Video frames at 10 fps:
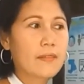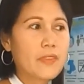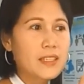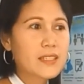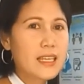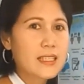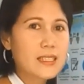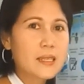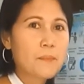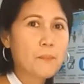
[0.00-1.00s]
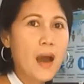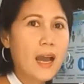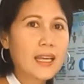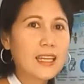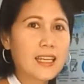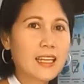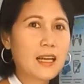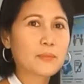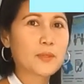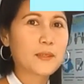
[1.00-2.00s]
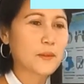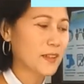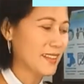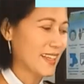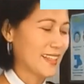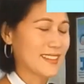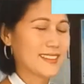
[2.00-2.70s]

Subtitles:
This is my laboratory.